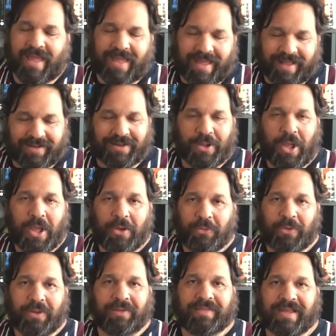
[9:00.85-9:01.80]
then,
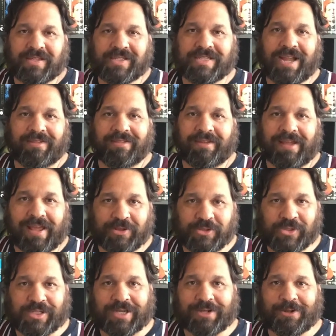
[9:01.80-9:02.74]
well, there's nothing
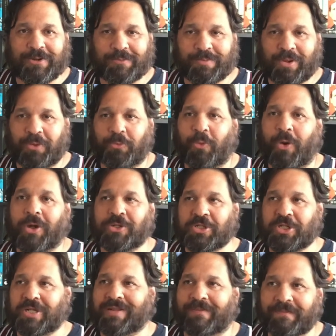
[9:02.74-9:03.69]
else to do but
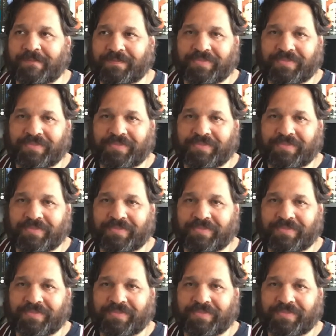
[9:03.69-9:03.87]
watch and